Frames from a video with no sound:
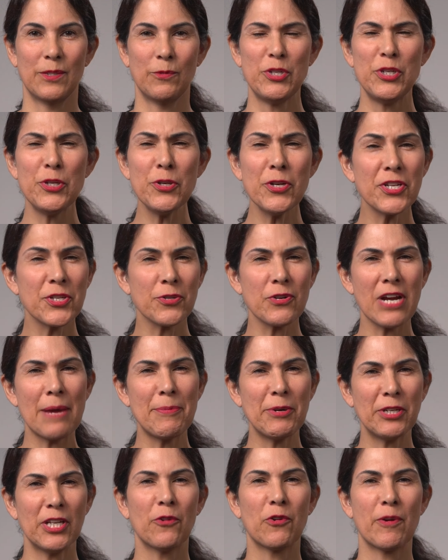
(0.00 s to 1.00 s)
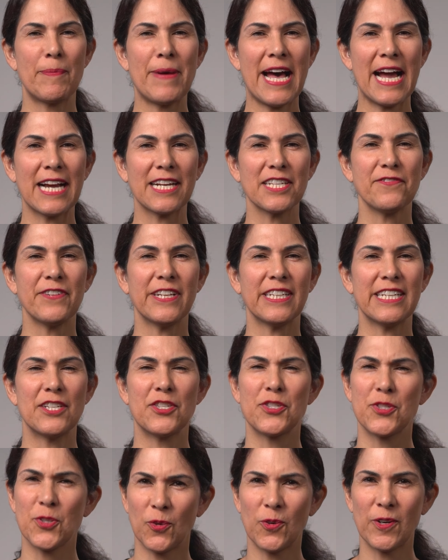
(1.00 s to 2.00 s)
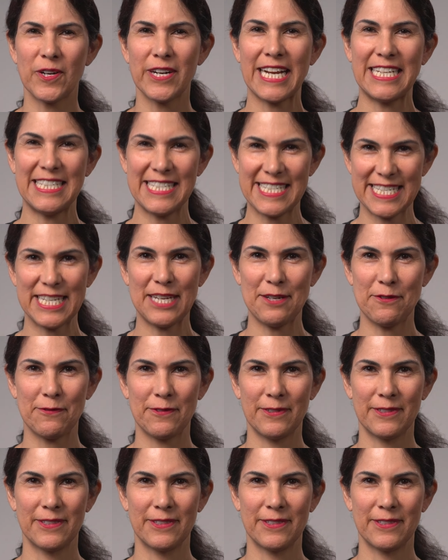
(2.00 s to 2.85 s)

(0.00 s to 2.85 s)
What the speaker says: Would you describe your lower back as feeling sore and stiff?